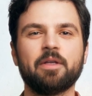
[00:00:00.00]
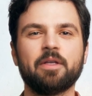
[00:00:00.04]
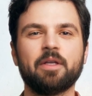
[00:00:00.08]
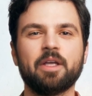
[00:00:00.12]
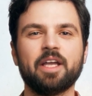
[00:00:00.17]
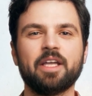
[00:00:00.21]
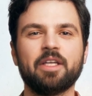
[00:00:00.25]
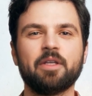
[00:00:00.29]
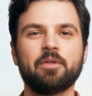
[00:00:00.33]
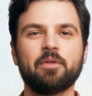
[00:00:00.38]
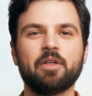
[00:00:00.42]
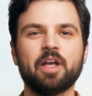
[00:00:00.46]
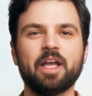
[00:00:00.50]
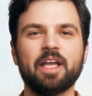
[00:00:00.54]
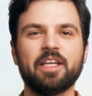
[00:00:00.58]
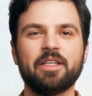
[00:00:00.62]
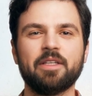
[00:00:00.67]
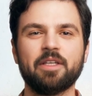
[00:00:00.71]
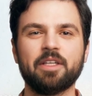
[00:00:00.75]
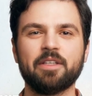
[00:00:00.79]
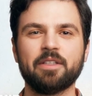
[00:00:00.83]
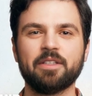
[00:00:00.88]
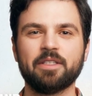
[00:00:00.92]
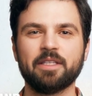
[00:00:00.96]
These
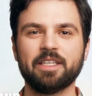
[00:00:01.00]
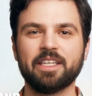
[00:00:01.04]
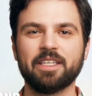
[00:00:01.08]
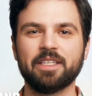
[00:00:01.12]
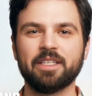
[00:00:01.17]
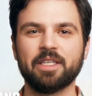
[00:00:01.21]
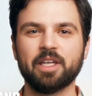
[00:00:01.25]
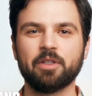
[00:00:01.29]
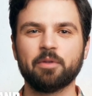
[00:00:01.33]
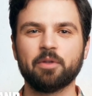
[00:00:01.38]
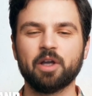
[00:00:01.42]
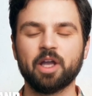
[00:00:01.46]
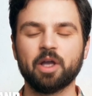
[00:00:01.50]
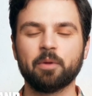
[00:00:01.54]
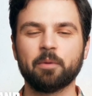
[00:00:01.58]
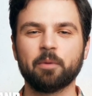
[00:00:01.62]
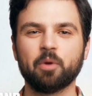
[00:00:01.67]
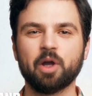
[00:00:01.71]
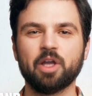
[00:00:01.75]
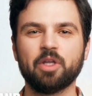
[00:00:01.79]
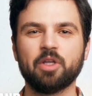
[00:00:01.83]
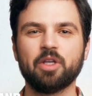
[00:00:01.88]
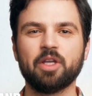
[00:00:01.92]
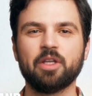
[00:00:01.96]
fittings consist of a
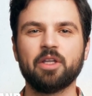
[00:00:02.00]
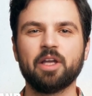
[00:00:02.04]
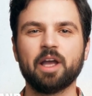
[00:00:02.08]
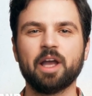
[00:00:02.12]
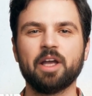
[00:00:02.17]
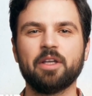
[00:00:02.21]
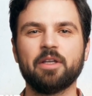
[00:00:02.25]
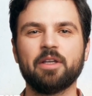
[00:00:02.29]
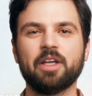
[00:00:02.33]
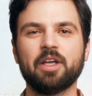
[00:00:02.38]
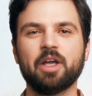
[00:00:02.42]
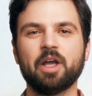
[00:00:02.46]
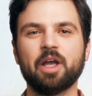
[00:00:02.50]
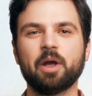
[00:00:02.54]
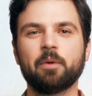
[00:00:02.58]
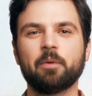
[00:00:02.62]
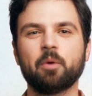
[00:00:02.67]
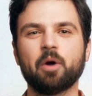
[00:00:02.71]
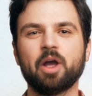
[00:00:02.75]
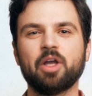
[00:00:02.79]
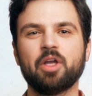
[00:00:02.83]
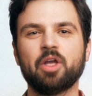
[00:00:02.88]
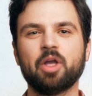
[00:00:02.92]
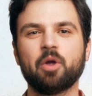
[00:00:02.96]
compression nut,
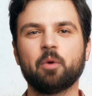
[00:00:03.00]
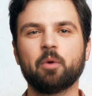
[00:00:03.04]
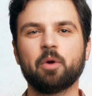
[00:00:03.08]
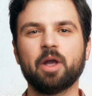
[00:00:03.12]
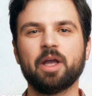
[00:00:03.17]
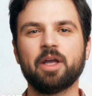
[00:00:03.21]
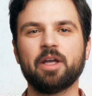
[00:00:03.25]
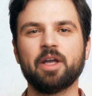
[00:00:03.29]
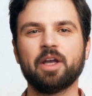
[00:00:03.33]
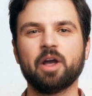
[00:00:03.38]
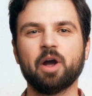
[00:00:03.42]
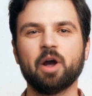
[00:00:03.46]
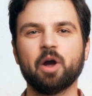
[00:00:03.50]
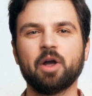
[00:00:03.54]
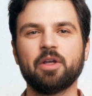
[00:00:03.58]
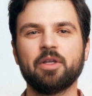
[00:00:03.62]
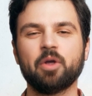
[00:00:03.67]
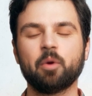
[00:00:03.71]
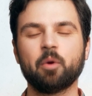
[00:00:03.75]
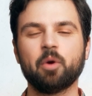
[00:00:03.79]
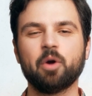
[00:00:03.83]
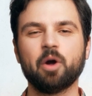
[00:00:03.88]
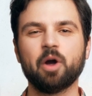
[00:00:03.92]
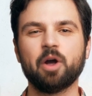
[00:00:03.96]
compression ring,
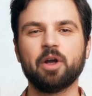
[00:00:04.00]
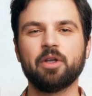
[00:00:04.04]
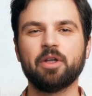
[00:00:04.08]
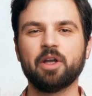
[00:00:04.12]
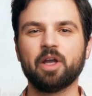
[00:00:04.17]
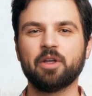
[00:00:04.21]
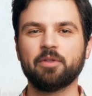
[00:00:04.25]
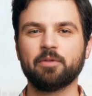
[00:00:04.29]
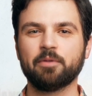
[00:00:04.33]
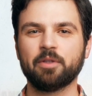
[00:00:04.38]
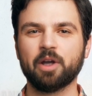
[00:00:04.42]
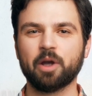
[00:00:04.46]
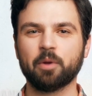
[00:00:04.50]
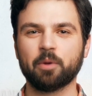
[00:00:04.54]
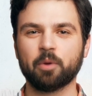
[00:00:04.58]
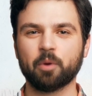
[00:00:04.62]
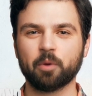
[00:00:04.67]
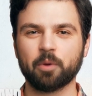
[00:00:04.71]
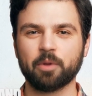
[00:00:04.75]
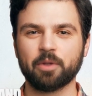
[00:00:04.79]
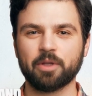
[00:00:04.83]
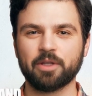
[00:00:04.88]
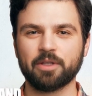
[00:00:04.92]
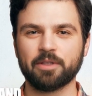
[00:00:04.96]
also called a
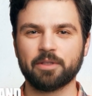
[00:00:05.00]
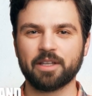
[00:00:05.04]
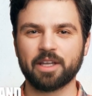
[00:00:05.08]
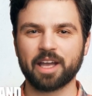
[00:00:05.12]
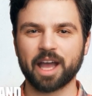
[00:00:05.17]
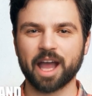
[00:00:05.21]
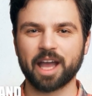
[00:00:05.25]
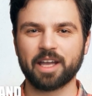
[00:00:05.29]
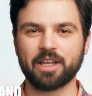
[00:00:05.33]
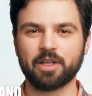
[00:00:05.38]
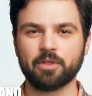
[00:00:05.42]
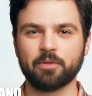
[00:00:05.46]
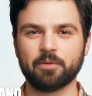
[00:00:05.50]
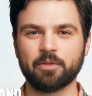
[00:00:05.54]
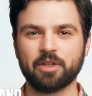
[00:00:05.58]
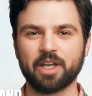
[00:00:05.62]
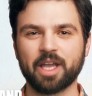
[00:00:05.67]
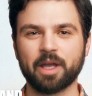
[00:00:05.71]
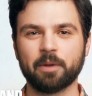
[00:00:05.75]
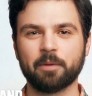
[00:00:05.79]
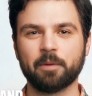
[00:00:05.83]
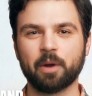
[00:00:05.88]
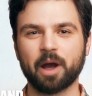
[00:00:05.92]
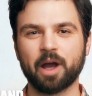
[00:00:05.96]
ferrule, and a
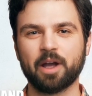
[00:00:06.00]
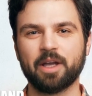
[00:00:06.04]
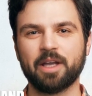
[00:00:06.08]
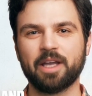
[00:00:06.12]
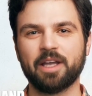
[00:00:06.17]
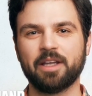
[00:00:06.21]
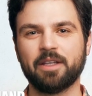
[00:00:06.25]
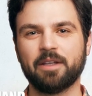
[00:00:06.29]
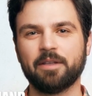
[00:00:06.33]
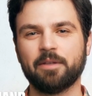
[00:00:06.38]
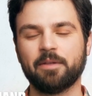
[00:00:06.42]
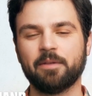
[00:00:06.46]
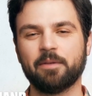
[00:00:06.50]
fitting body.